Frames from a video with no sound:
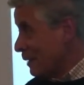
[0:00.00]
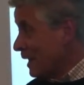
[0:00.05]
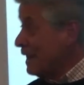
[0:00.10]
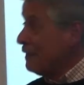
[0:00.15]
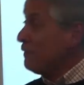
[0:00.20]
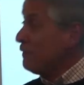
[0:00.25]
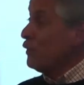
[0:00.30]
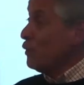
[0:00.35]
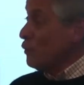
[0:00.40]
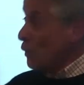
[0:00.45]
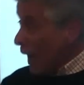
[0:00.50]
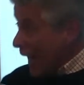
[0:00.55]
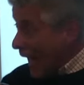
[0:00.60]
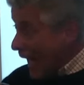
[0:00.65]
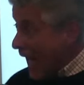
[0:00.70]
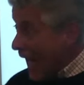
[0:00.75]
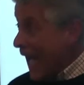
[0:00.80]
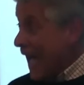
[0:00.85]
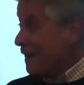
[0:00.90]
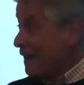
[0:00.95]
But if you
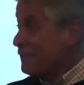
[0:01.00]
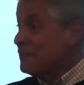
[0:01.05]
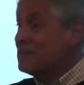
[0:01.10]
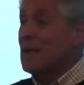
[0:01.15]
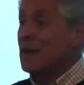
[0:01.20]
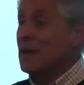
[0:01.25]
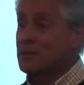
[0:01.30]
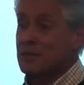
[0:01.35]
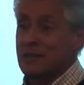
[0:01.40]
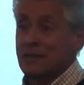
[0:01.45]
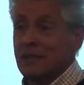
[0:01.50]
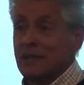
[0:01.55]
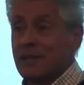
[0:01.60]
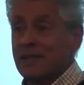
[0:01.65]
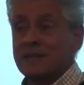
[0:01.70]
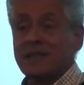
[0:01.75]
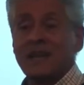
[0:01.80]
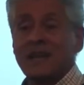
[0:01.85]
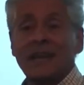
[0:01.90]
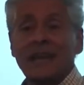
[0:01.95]
have
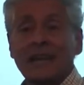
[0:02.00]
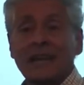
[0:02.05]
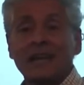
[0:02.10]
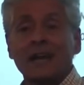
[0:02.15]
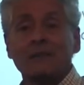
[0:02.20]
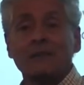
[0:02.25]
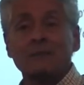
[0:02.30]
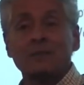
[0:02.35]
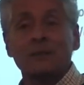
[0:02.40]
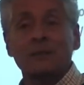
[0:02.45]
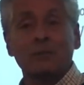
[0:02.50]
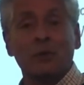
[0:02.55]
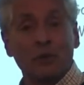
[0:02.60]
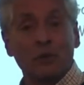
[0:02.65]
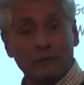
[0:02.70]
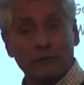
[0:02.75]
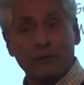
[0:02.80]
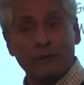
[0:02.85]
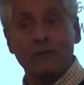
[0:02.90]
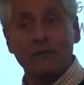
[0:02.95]
subsidies and income
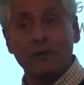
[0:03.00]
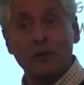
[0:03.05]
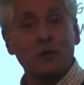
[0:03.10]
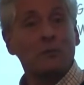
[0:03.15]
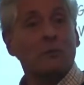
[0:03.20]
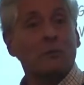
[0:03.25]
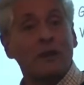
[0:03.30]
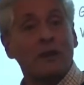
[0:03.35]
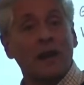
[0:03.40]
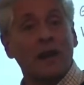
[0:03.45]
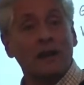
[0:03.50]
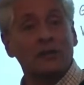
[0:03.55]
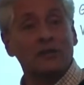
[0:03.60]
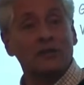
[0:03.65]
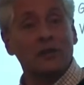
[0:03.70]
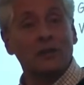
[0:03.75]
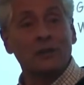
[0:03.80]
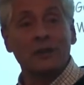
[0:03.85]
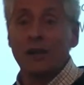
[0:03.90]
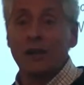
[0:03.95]
support for food
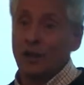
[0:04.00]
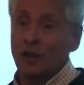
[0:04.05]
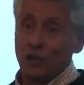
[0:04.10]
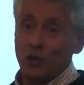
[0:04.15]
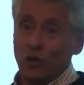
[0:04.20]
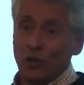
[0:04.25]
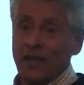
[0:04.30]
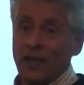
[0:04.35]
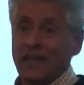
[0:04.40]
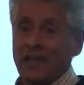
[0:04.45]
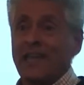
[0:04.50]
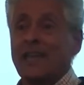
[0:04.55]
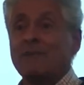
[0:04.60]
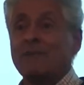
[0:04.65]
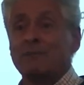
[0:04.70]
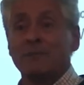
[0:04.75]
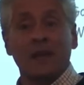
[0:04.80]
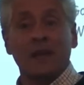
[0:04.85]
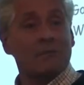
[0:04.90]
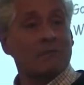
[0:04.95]
production, you can
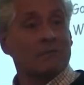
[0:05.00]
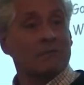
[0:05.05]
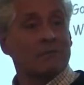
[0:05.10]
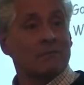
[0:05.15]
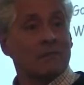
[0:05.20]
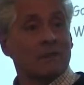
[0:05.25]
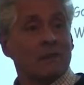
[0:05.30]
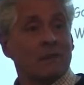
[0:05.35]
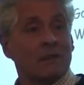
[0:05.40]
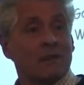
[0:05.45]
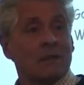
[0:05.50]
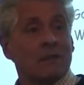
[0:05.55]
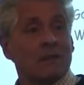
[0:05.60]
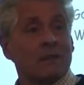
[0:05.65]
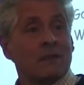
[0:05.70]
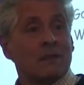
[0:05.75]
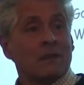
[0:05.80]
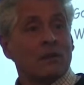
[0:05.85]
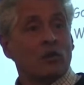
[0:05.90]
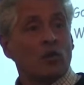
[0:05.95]
keep them.
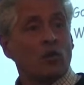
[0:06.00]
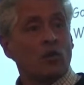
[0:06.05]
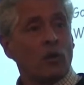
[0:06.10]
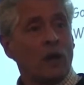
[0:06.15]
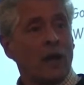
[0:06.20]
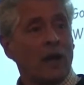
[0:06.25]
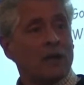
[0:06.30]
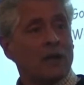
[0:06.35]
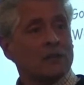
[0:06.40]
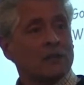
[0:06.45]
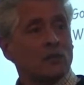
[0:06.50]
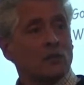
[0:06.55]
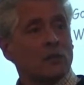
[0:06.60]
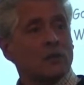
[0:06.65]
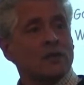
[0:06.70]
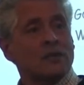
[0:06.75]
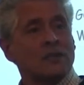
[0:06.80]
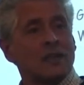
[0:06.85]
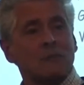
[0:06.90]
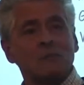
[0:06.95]
Who has
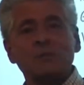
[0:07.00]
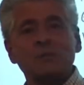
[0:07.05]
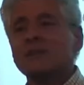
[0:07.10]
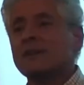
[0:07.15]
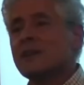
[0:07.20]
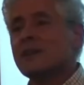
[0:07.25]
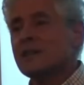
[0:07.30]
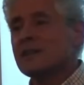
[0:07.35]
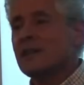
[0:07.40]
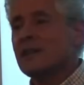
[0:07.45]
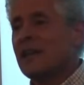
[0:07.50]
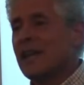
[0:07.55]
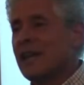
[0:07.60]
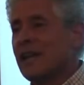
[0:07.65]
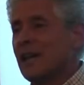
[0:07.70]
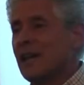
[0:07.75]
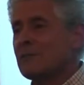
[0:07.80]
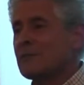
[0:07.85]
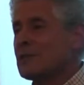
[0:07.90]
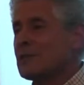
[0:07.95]
all the subsidies
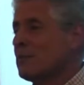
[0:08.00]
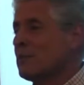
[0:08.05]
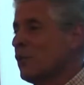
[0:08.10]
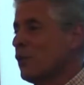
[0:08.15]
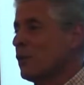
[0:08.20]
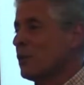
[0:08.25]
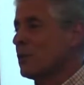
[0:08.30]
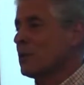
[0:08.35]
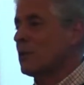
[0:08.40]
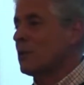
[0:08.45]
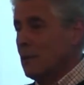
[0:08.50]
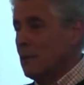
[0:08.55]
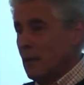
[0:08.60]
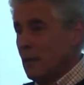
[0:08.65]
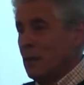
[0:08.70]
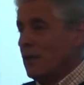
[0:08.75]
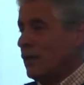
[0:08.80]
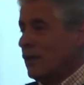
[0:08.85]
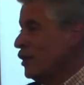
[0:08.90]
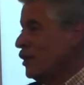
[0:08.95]
and income support?
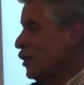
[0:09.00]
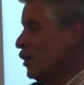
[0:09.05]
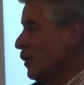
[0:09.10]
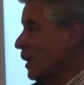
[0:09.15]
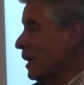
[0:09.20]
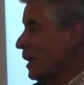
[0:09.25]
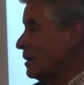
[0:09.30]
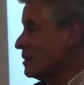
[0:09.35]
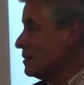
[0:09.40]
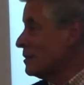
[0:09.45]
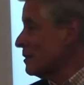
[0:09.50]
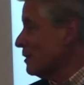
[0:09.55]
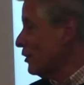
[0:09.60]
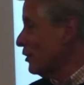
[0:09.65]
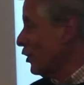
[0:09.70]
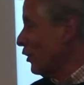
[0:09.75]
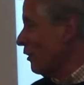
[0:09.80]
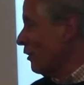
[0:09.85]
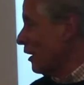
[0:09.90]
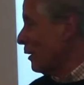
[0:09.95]

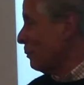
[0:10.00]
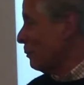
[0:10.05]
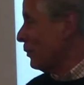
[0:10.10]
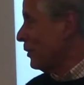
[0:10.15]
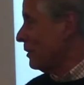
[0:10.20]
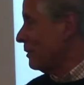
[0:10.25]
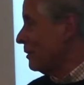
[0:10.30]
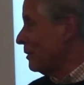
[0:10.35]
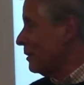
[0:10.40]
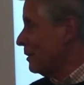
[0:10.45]
US, Europe.